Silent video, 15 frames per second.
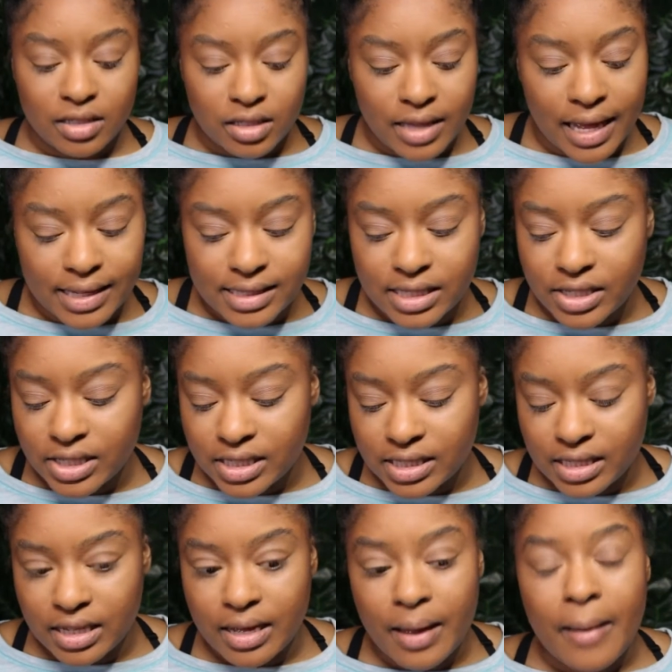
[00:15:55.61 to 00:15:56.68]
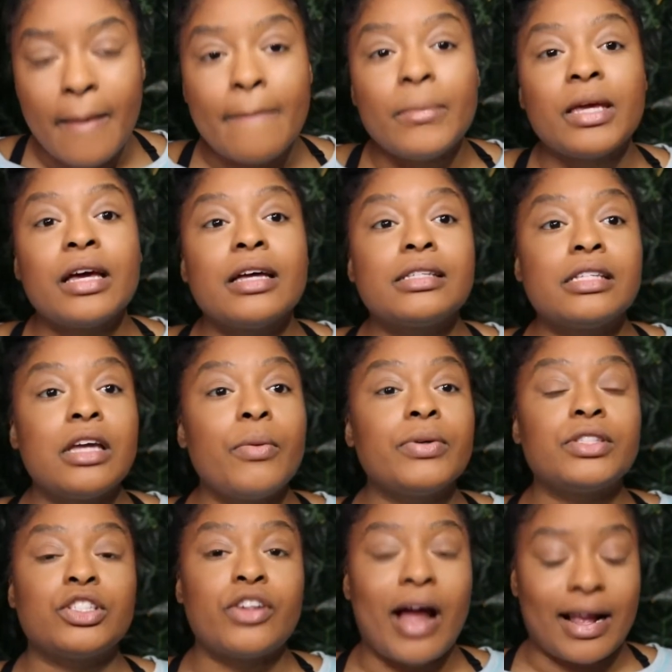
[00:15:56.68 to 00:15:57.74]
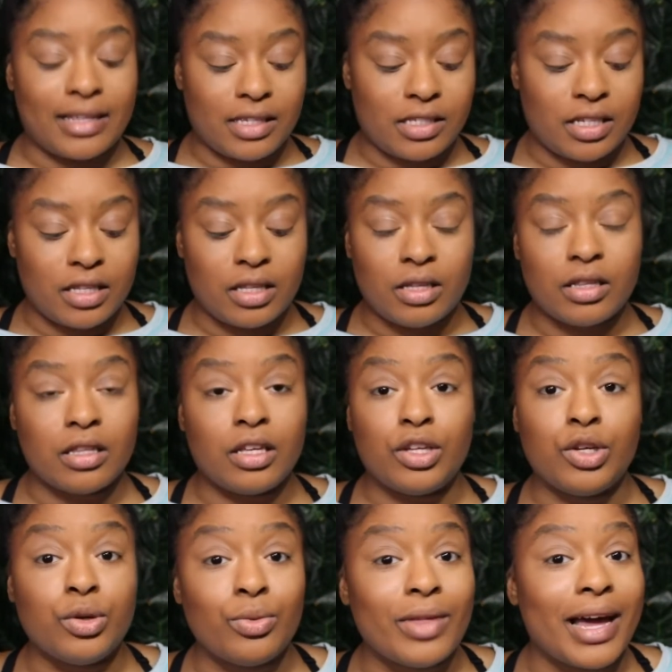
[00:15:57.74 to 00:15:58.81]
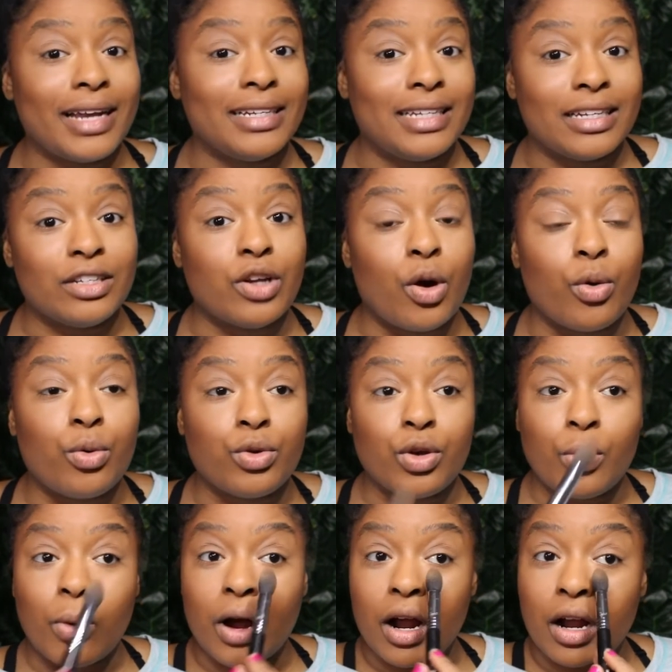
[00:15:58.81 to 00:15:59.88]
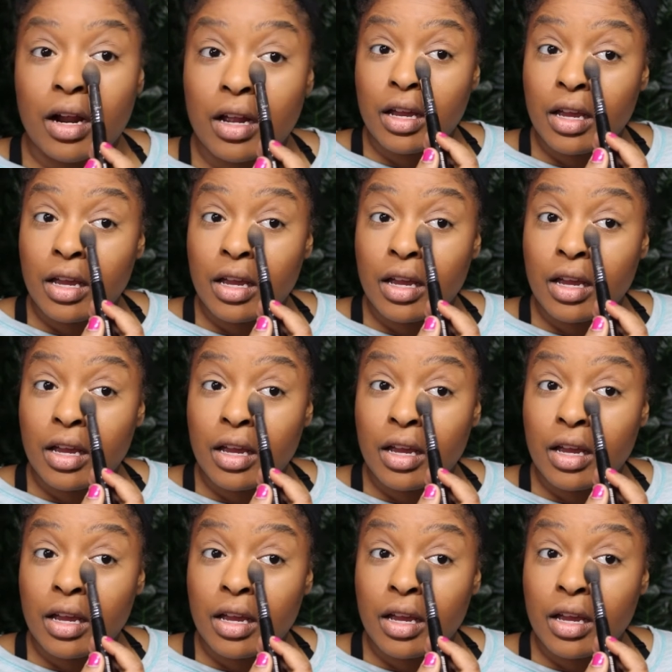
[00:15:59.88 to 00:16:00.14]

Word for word: Like seriously, because he was attracted to the, the you that didn't know who you were.